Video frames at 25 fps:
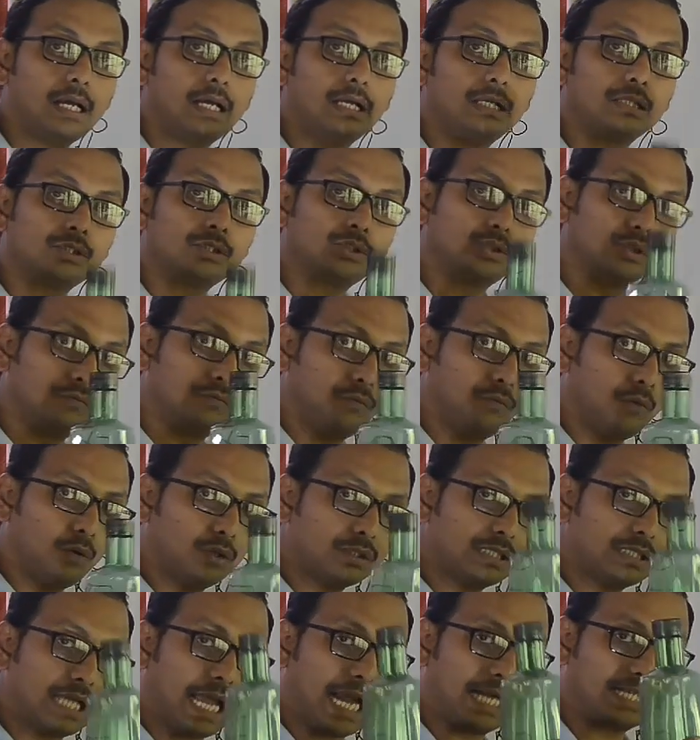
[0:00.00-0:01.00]
So
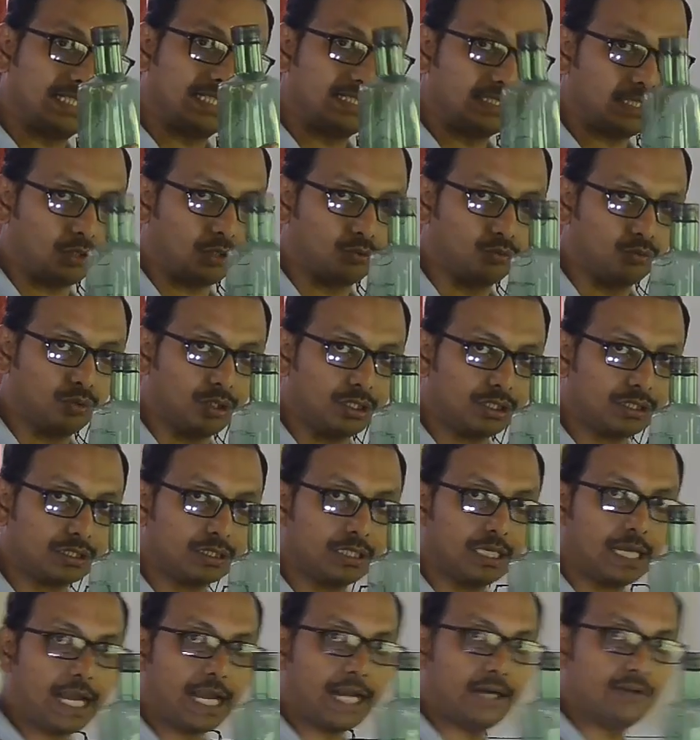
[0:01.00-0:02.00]
force acting downwards
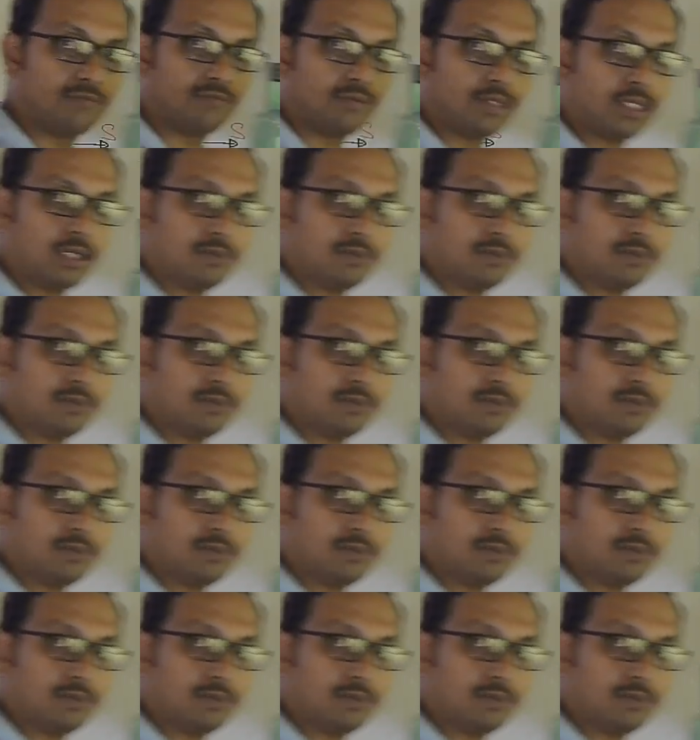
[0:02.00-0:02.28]
and we are